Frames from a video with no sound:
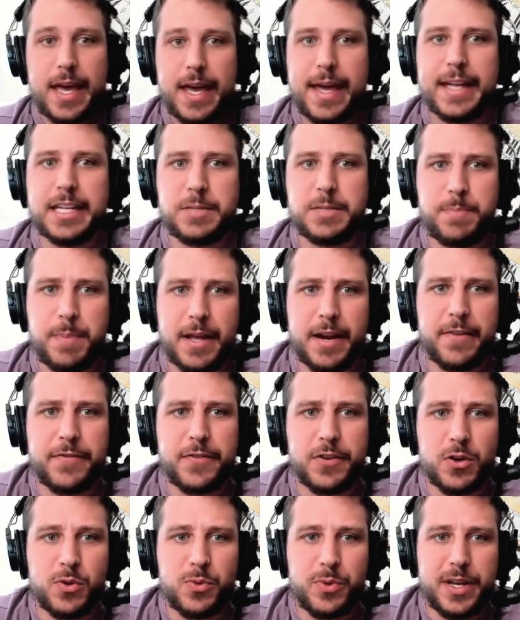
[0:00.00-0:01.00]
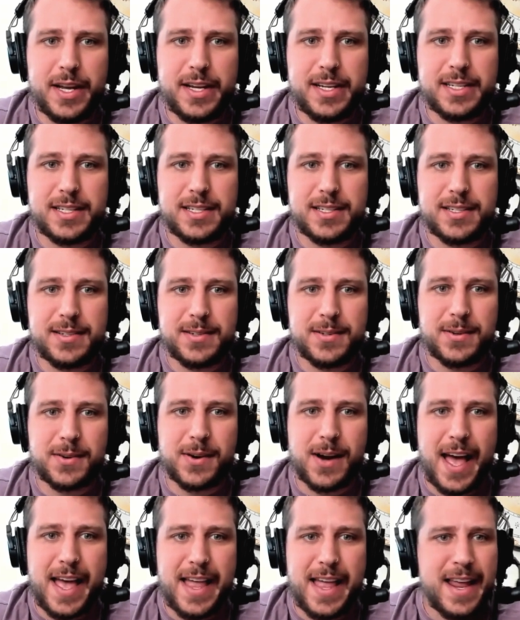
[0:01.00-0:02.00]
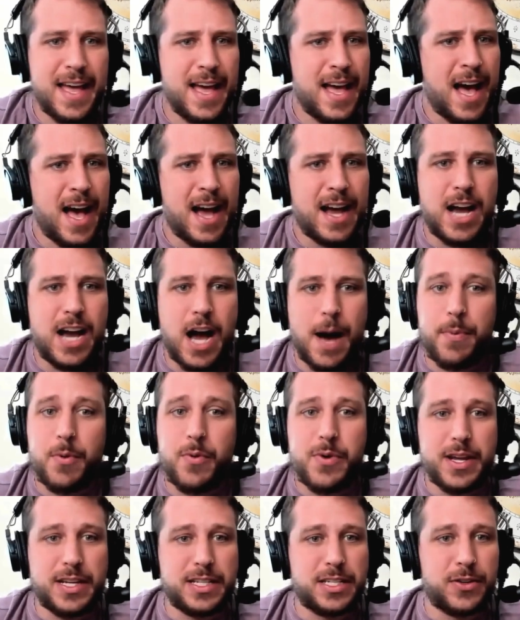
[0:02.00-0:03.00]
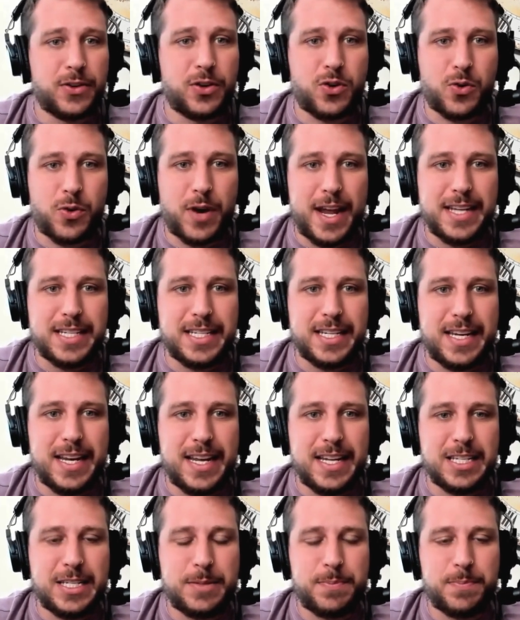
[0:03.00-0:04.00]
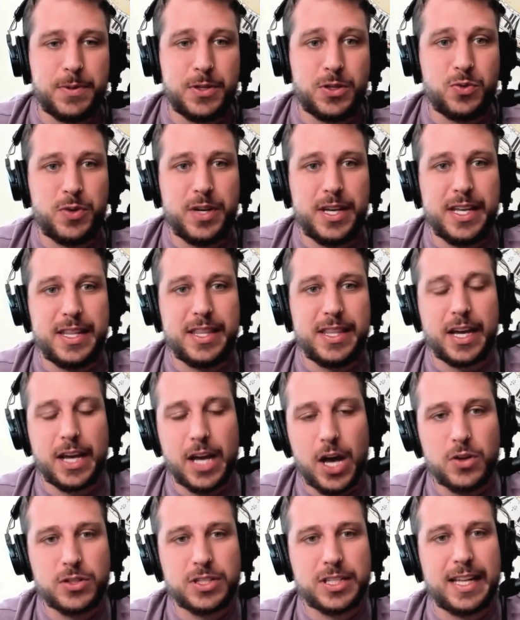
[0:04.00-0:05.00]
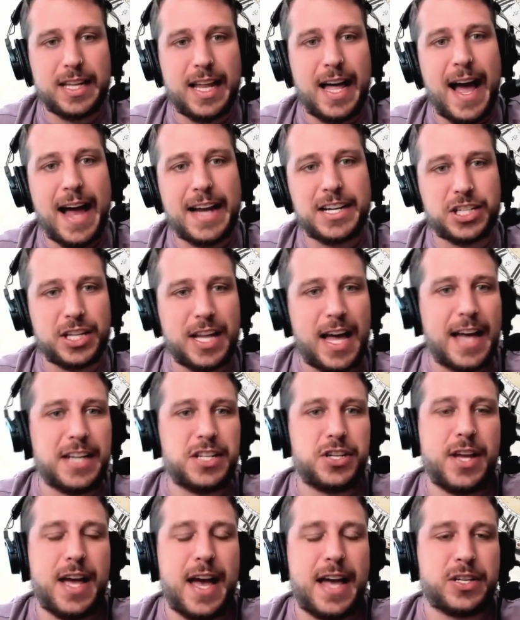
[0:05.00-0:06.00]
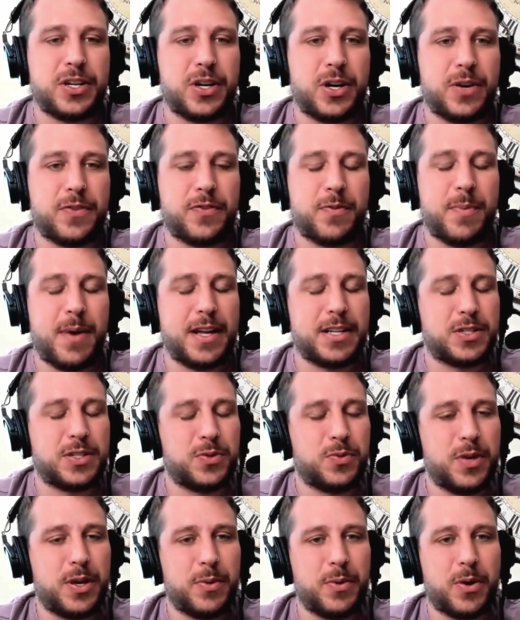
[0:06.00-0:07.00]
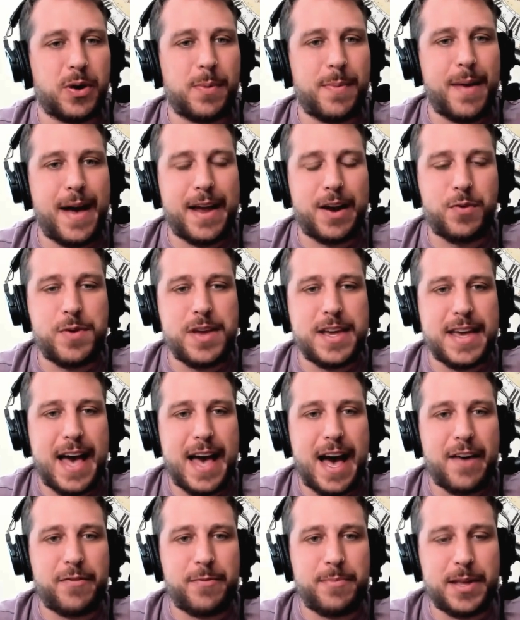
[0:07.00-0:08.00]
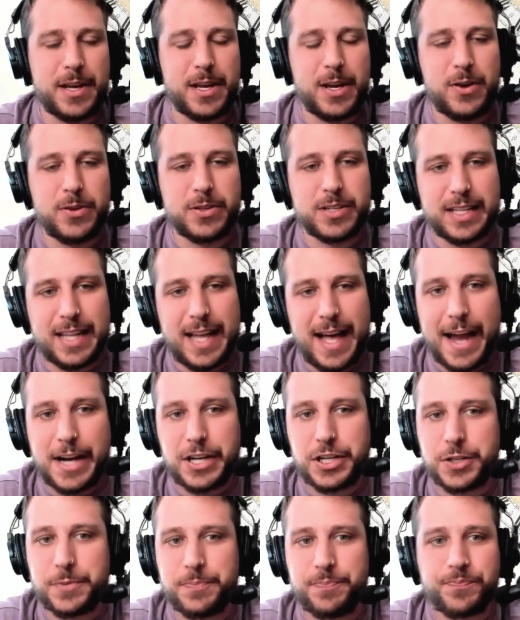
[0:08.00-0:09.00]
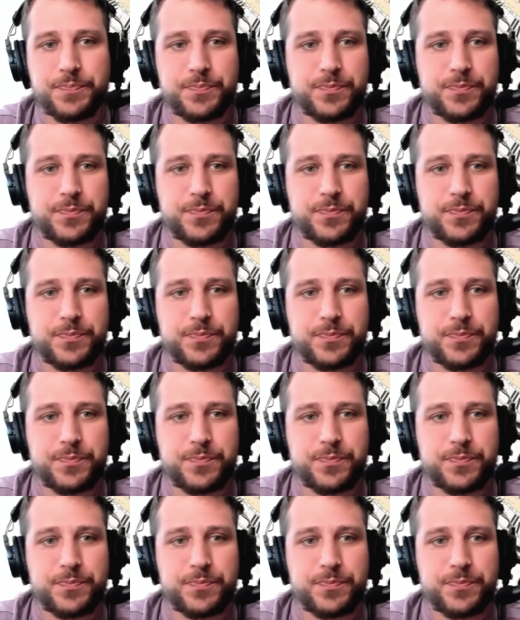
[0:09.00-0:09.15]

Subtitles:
It's been a few weeks, right? Couple weeks of craziness between the Ghost Clash. Last you guys heard from us, we were about a week out from the Ghost Clash.